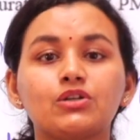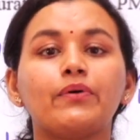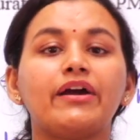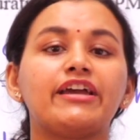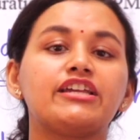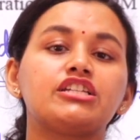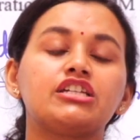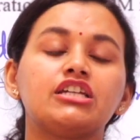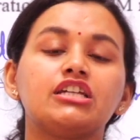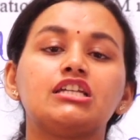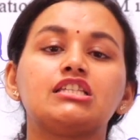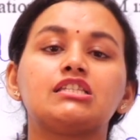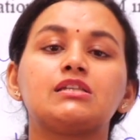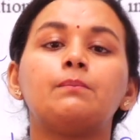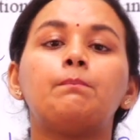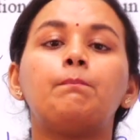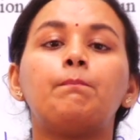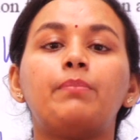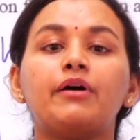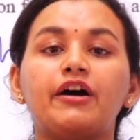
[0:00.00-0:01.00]
question is
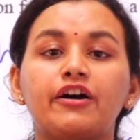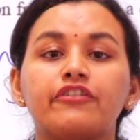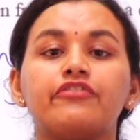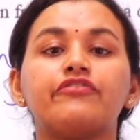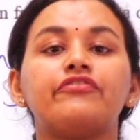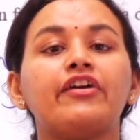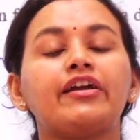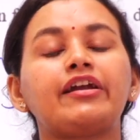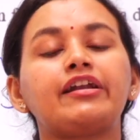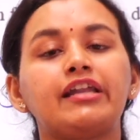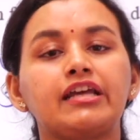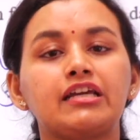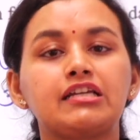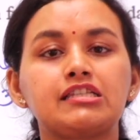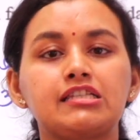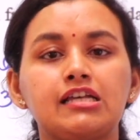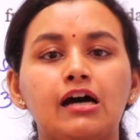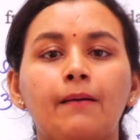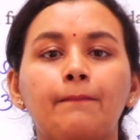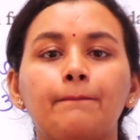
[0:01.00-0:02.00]
a perfect
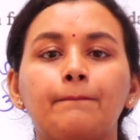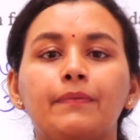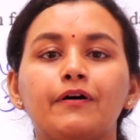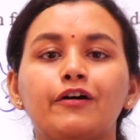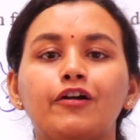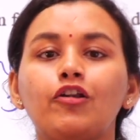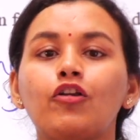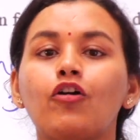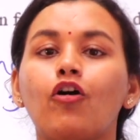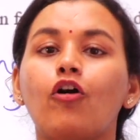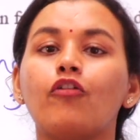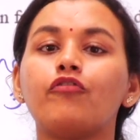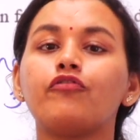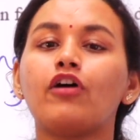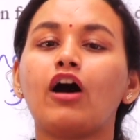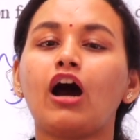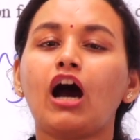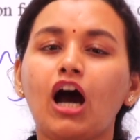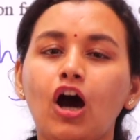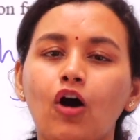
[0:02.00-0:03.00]
example of
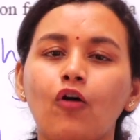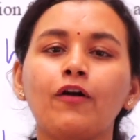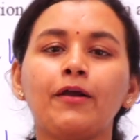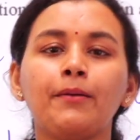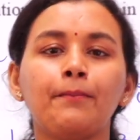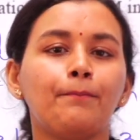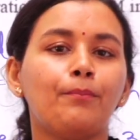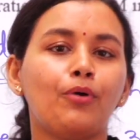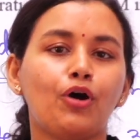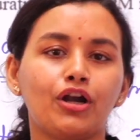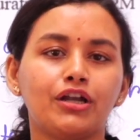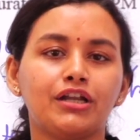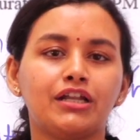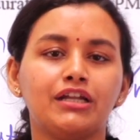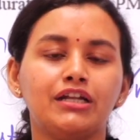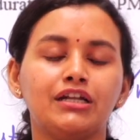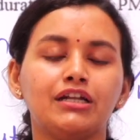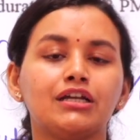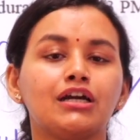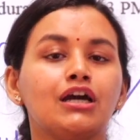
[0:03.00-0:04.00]
how
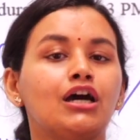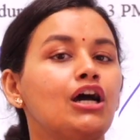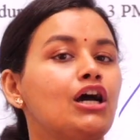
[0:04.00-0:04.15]
important